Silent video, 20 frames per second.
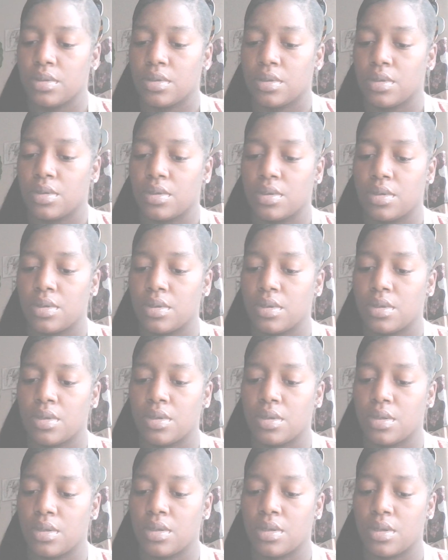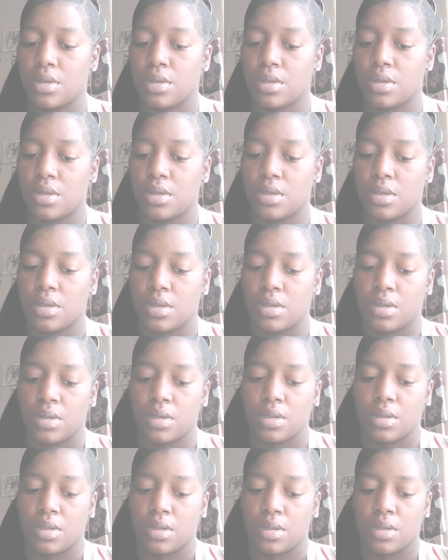
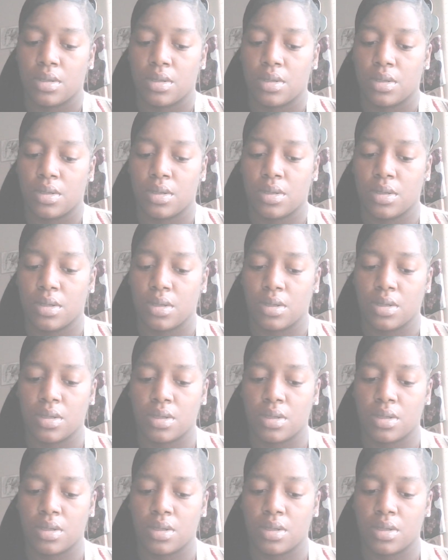[no speech]